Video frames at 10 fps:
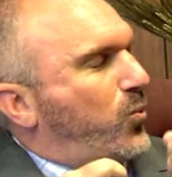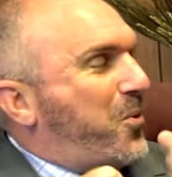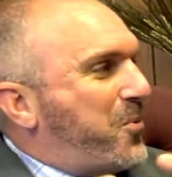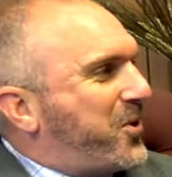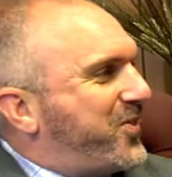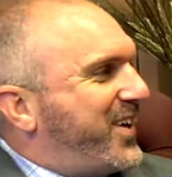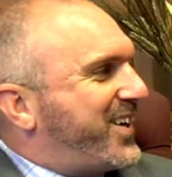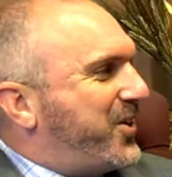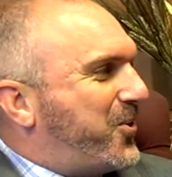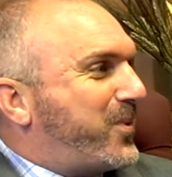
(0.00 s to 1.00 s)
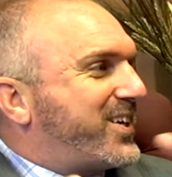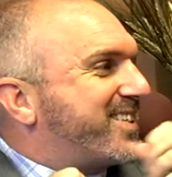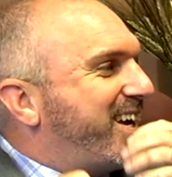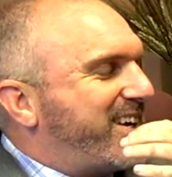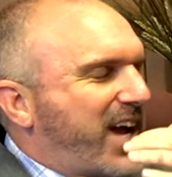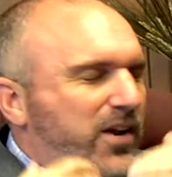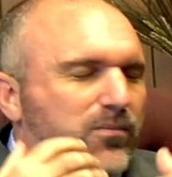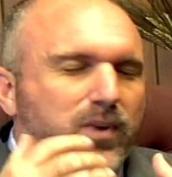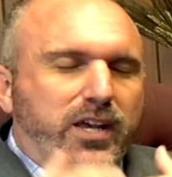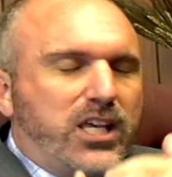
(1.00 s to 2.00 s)
One more thing, because
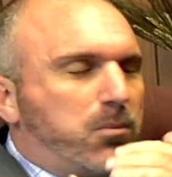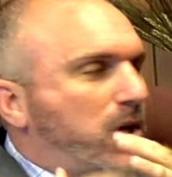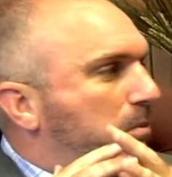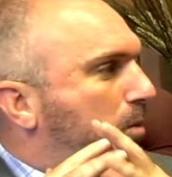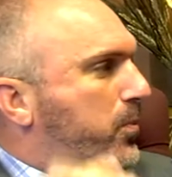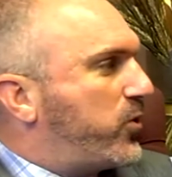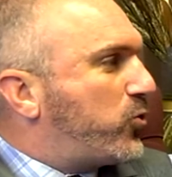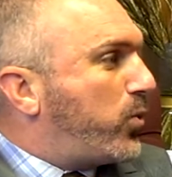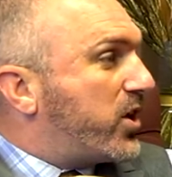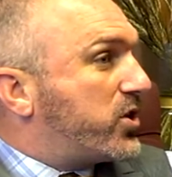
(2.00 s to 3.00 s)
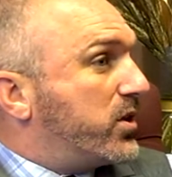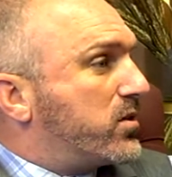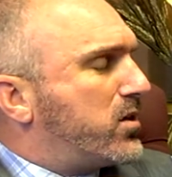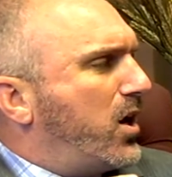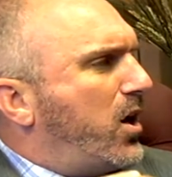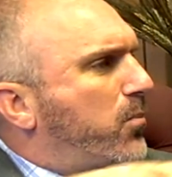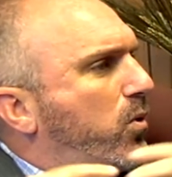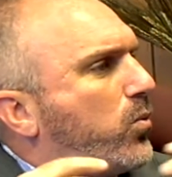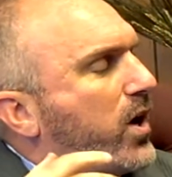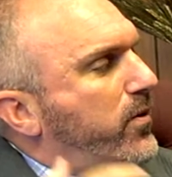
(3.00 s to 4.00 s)
I keep coming up with these questions,
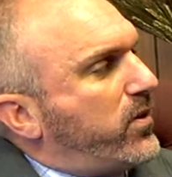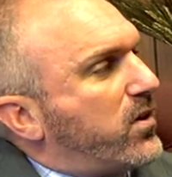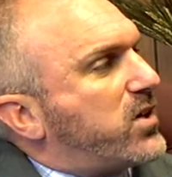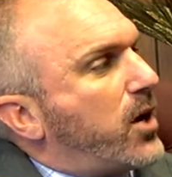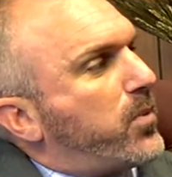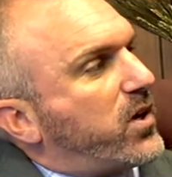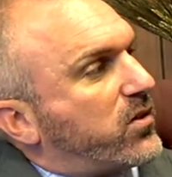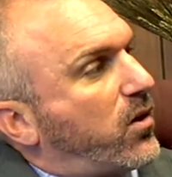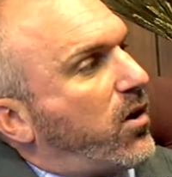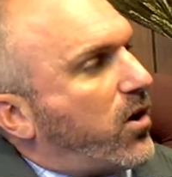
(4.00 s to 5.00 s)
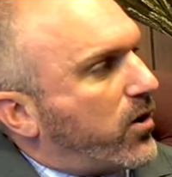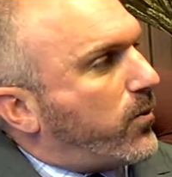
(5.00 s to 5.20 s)
but everything that's happening at the Hard